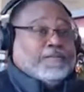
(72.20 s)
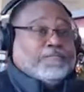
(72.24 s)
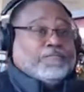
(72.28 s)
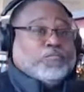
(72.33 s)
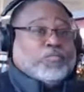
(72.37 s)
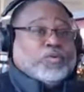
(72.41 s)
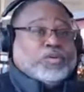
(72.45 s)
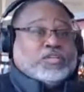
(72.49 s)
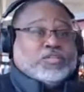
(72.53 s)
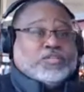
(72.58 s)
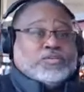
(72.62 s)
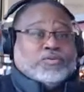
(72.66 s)

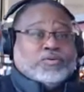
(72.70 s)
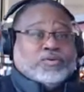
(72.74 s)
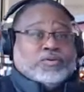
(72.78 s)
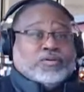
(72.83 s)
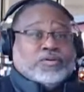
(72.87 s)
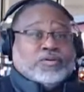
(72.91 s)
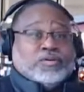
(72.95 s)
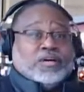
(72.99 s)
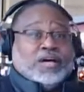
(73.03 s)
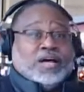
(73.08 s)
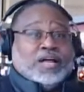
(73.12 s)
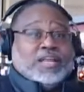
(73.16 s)
We do
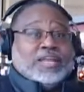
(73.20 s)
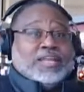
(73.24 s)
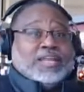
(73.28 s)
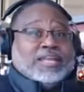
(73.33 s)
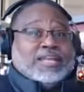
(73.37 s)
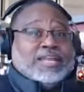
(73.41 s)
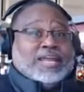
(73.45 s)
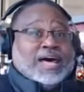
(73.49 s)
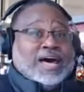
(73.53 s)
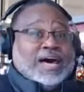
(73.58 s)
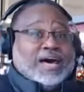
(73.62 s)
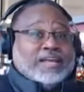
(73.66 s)
a
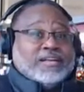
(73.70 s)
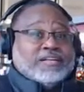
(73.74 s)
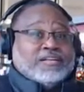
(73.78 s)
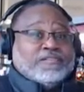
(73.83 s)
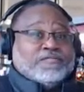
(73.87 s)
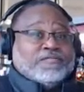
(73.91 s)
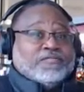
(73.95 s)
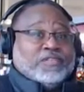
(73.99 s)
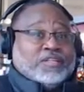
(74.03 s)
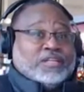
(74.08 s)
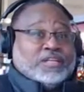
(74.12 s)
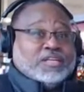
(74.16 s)
lot of
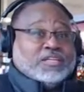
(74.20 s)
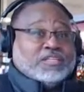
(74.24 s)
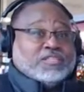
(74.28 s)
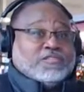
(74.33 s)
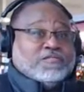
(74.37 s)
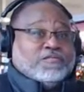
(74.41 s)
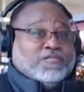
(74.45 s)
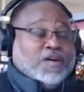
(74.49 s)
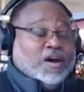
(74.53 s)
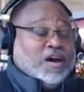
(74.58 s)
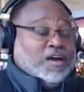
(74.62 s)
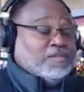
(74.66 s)
things, a
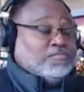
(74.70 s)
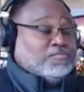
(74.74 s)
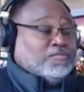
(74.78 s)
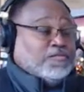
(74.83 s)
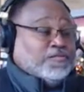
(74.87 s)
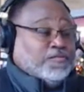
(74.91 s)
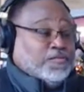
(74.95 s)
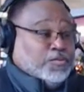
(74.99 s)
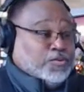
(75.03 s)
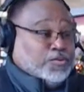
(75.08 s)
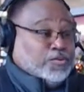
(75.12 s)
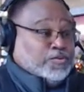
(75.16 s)
volume of
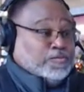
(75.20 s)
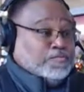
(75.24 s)
food.